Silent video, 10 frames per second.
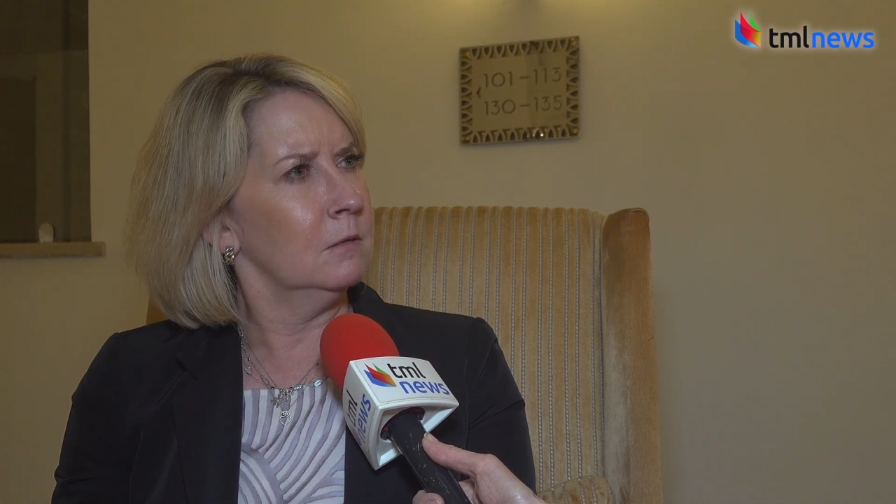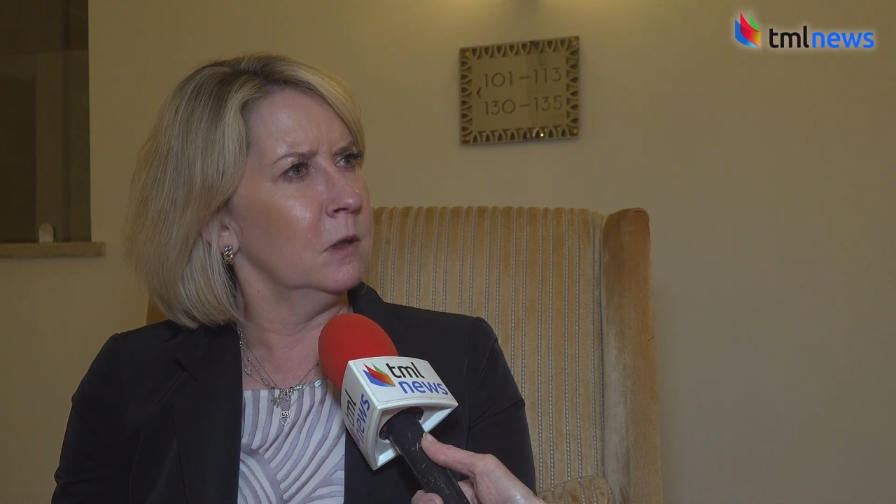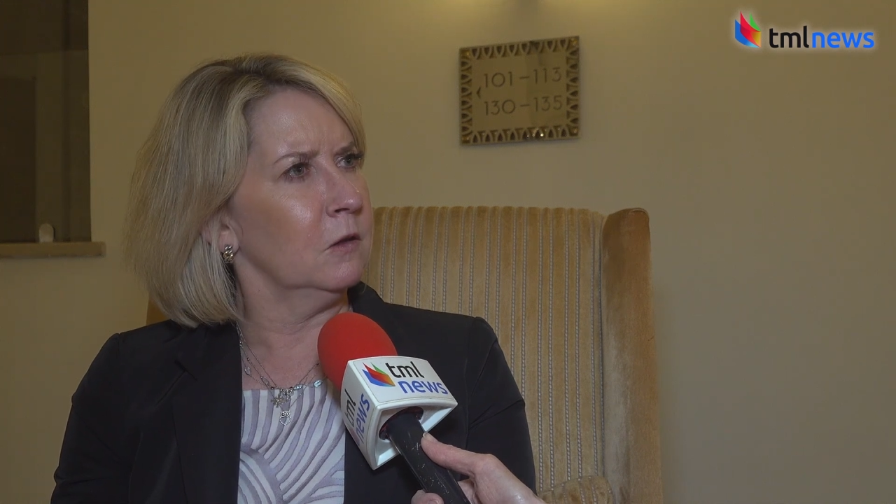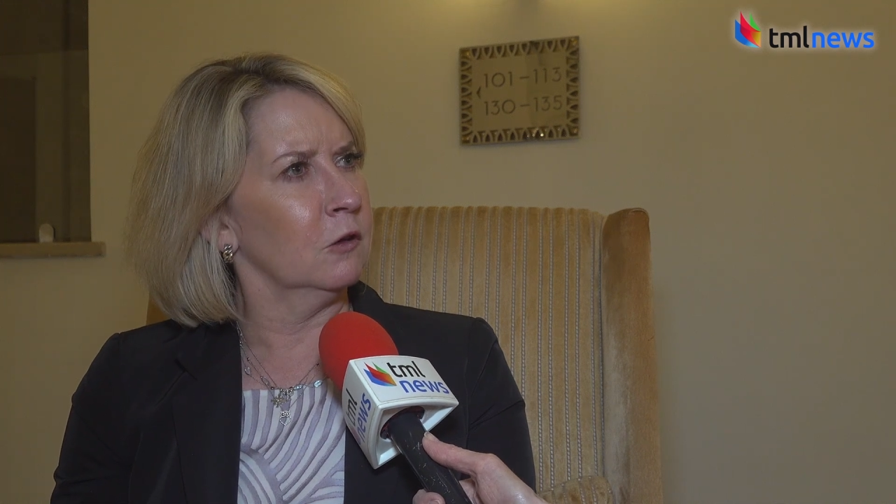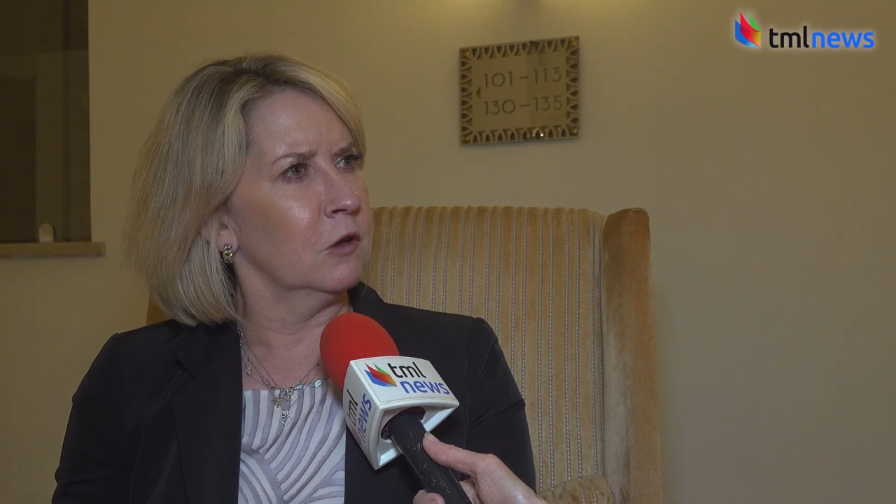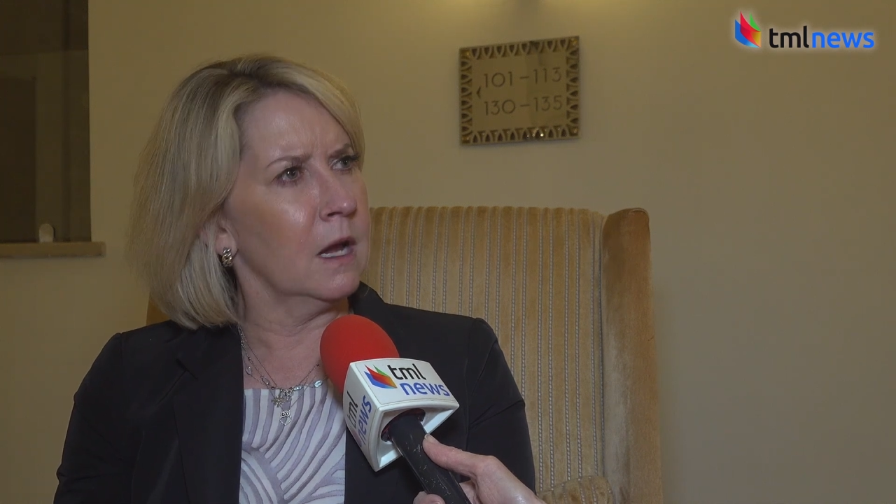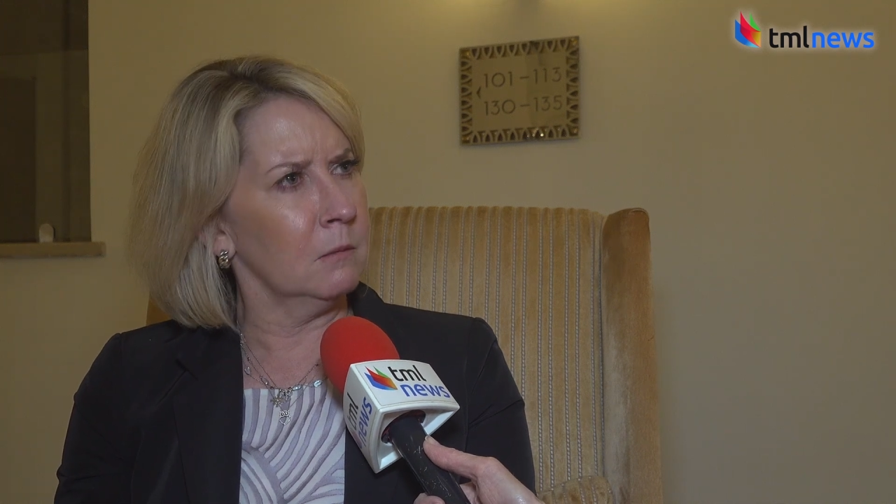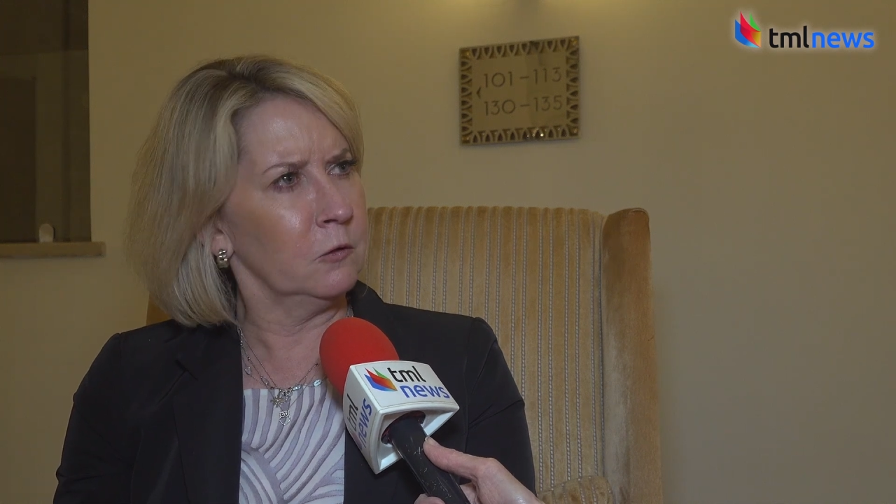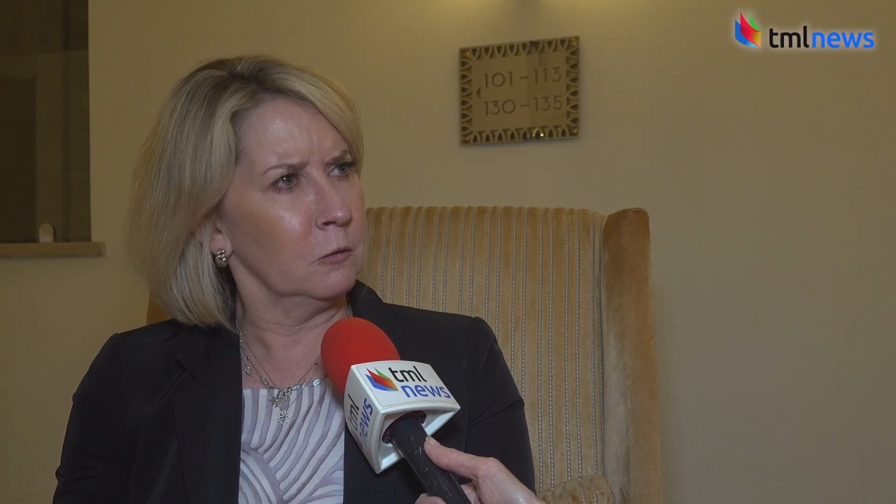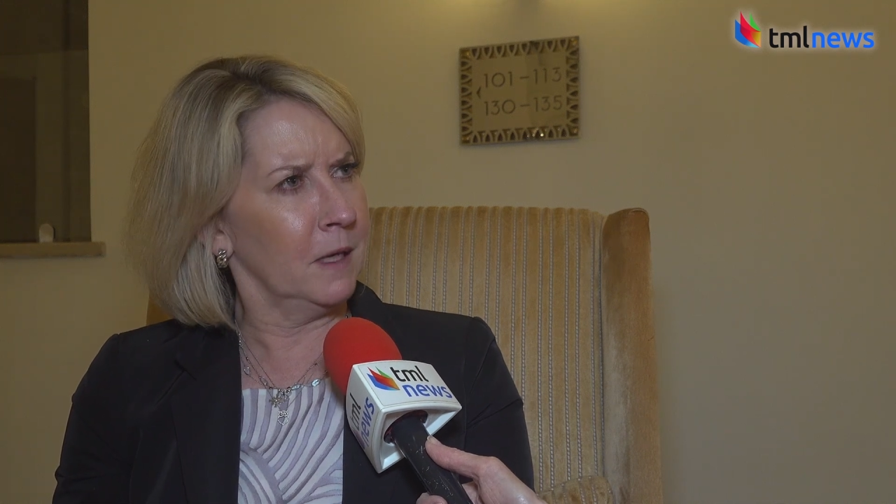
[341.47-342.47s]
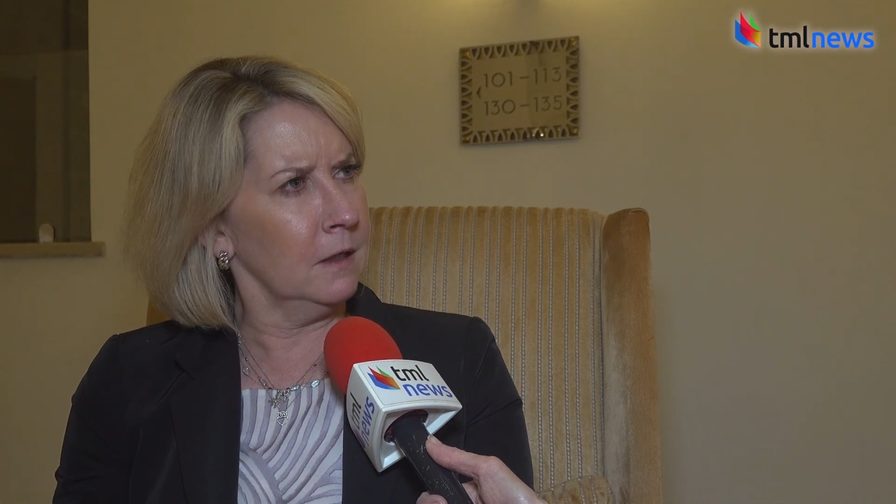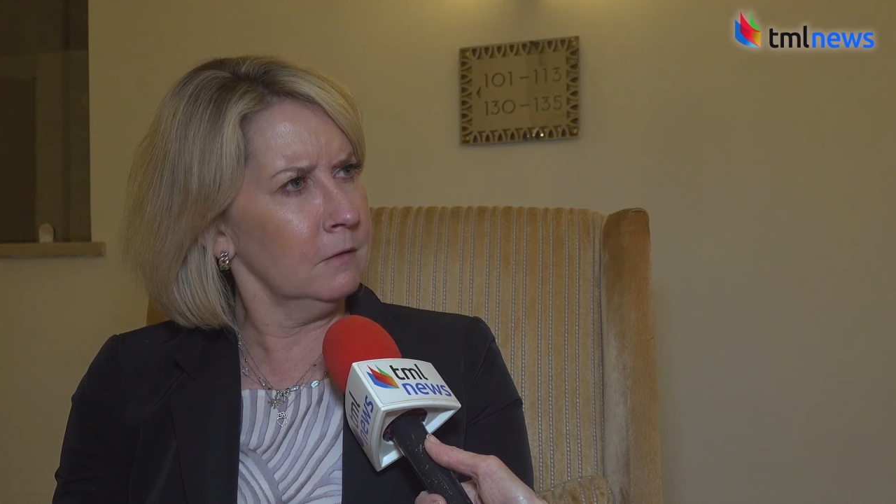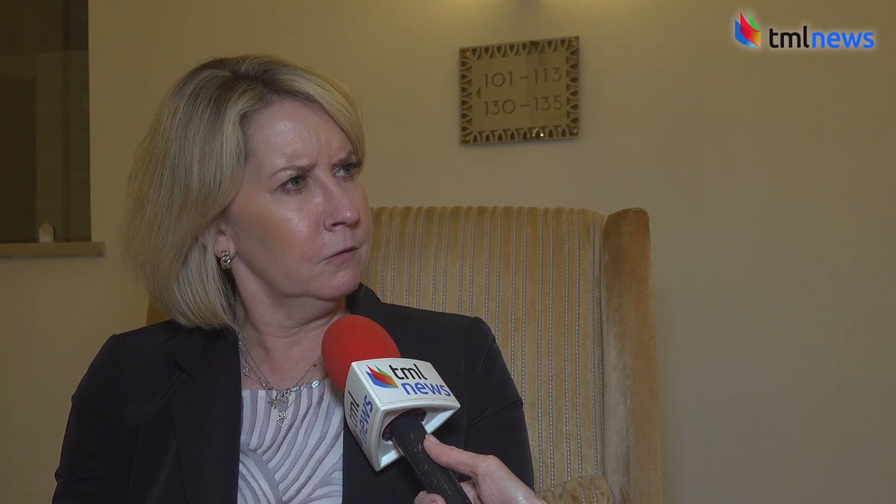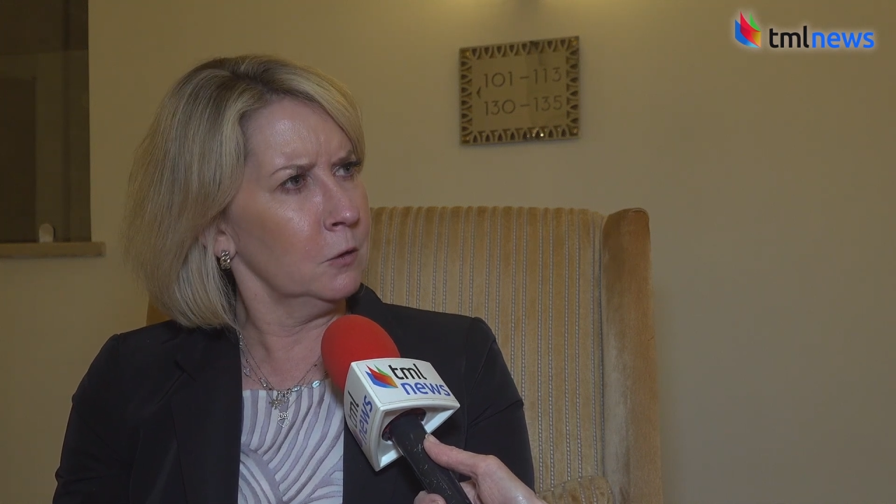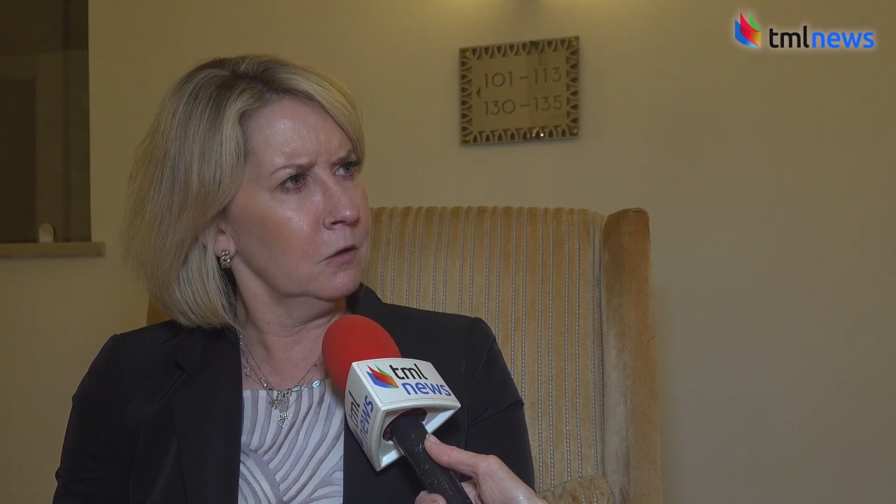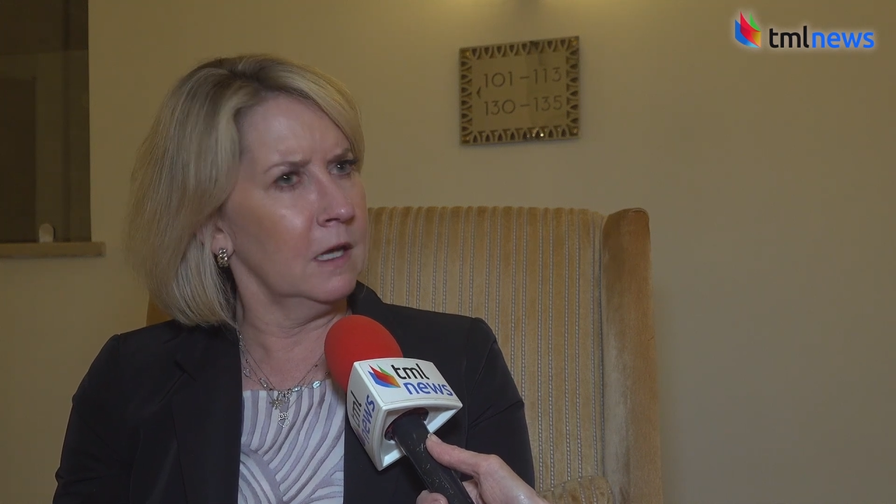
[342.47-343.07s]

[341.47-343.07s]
what their dimes are paying for,